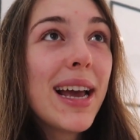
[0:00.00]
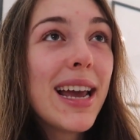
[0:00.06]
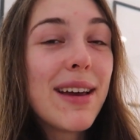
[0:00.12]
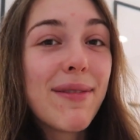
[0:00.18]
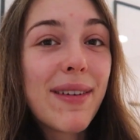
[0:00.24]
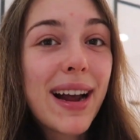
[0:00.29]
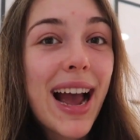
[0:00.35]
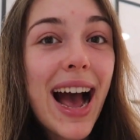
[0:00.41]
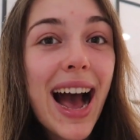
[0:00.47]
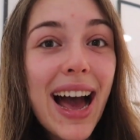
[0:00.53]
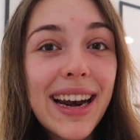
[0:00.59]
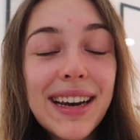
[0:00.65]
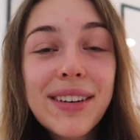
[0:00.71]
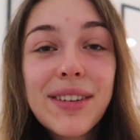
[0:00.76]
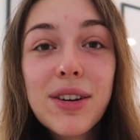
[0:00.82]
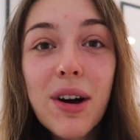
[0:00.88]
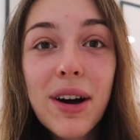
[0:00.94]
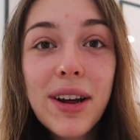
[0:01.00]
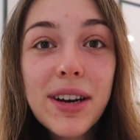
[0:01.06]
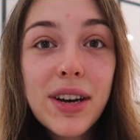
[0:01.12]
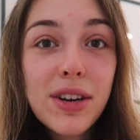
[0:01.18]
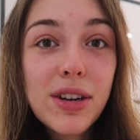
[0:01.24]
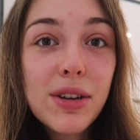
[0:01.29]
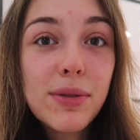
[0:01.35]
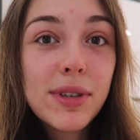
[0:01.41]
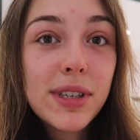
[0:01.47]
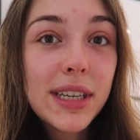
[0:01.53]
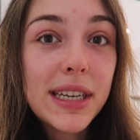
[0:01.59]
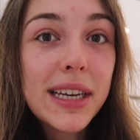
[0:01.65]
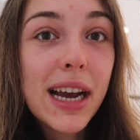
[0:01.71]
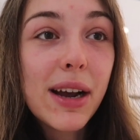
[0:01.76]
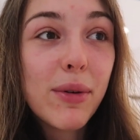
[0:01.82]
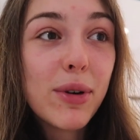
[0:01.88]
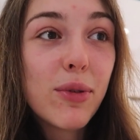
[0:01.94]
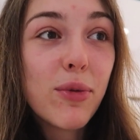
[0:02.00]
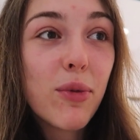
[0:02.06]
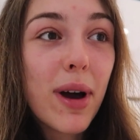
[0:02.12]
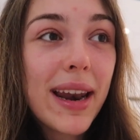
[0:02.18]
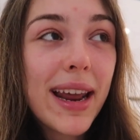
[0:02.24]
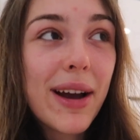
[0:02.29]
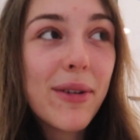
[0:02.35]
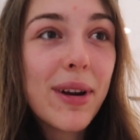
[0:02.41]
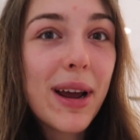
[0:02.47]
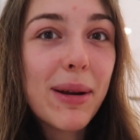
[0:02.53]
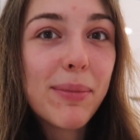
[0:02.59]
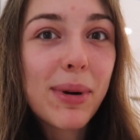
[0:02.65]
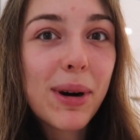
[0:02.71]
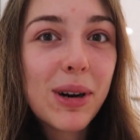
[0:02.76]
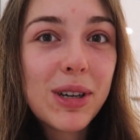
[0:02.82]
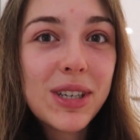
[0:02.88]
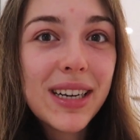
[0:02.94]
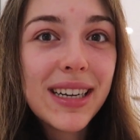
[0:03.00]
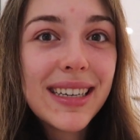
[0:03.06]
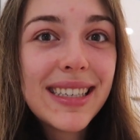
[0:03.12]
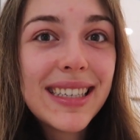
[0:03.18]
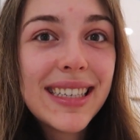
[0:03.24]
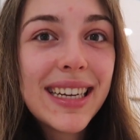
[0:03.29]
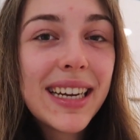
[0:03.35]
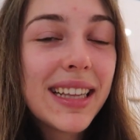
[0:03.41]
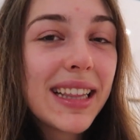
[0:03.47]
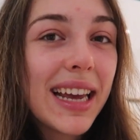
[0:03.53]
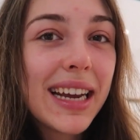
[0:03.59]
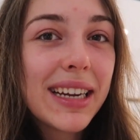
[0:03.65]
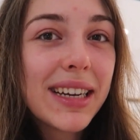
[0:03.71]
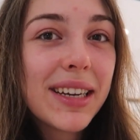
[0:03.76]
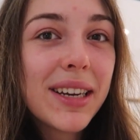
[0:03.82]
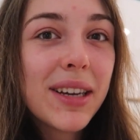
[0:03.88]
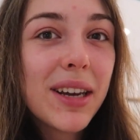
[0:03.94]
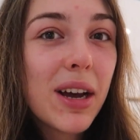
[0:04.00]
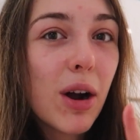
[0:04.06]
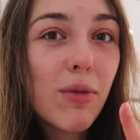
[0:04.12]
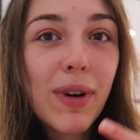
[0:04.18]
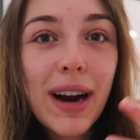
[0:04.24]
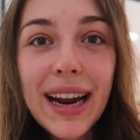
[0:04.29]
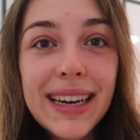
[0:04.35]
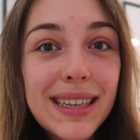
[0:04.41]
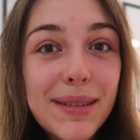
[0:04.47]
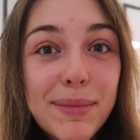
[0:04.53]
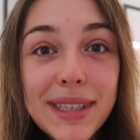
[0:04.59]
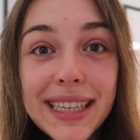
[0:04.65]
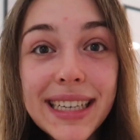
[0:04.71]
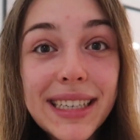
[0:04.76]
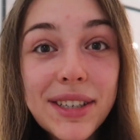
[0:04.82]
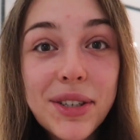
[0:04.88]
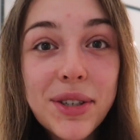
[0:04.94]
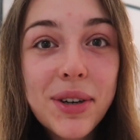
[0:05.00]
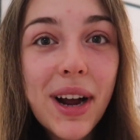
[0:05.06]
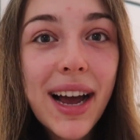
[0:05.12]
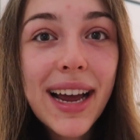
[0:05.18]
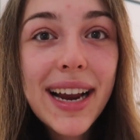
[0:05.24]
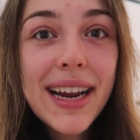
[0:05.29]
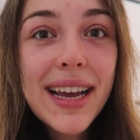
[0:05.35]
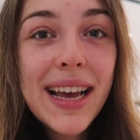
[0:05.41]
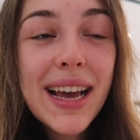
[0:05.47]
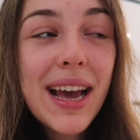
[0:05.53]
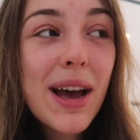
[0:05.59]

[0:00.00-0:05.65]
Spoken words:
if I hadn't gotten a new tea, I would have went out and purchased like a random tea to try,